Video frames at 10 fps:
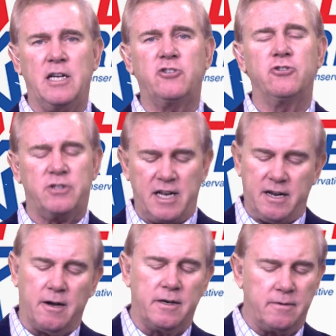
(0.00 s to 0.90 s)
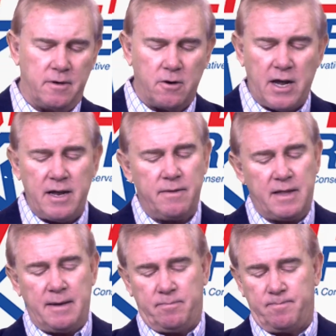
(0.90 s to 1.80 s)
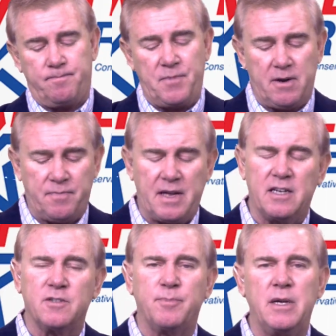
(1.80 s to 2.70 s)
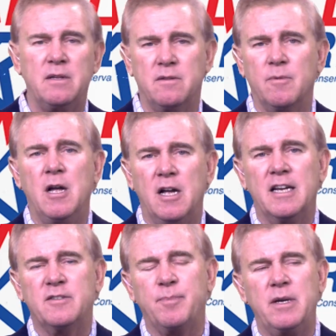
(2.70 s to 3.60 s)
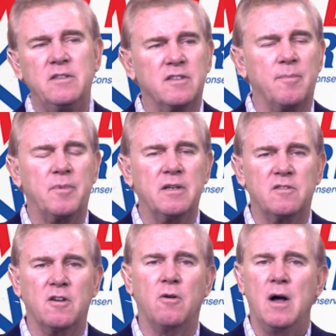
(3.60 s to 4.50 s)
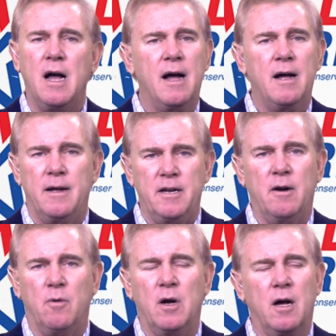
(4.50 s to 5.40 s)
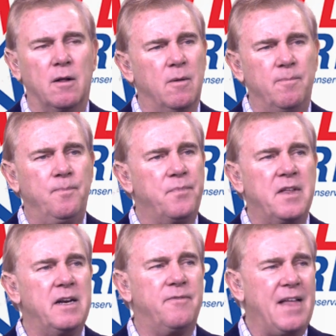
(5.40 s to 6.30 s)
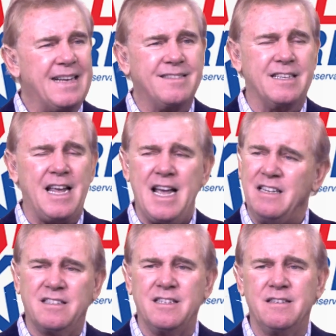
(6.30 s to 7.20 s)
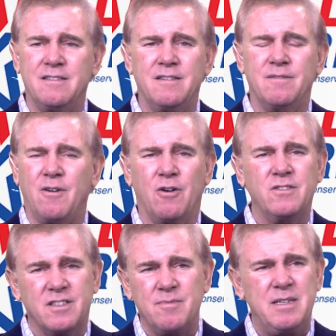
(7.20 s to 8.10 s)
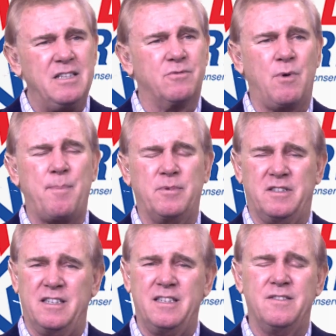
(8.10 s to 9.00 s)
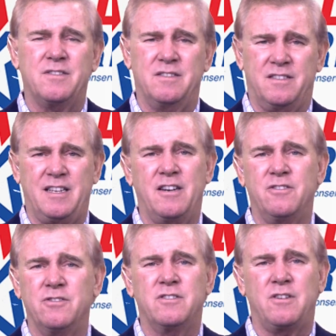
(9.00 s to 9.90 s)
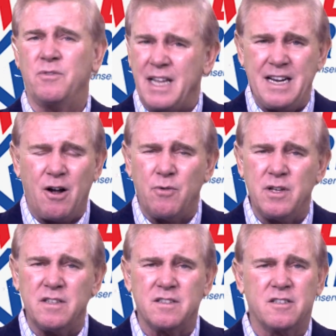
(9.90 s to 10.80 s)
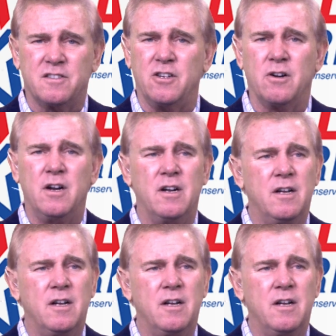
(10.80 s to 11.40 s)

That's your take on it. Okay, that explains something. So, then if that's the case, then aren't some of these representatives and senators, don't they know this? Because they're